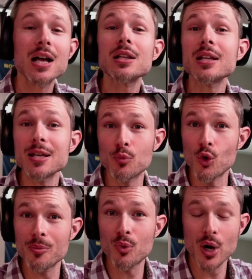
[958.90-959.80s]

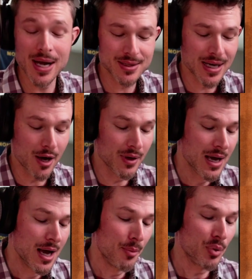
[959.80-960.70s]
Libra breakdown.
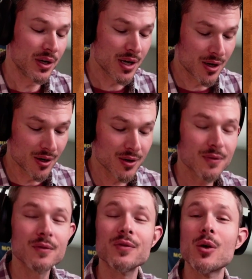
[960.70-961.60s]
But here,
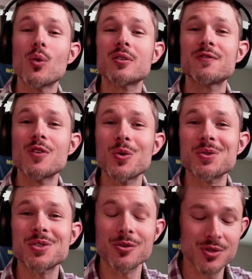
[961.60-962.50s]
they want to
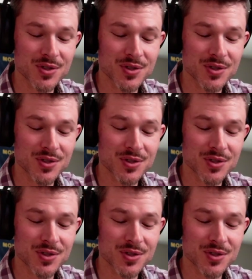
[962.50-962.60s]
focus on your